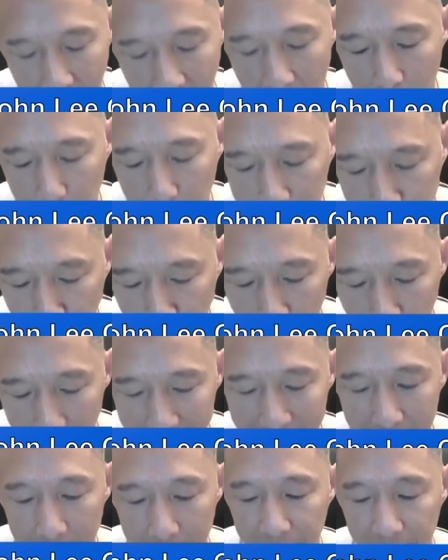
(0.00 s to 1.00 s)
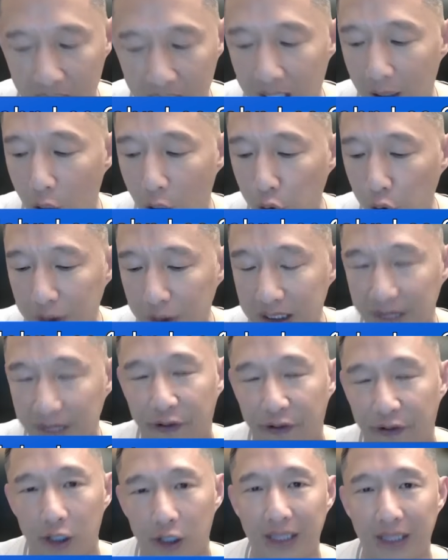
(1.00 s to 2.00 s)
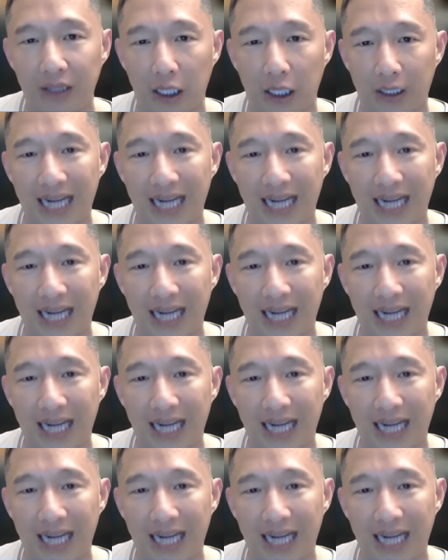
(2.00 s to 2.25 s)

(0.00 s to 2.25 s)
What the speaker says: withdrawing, they're also deferring their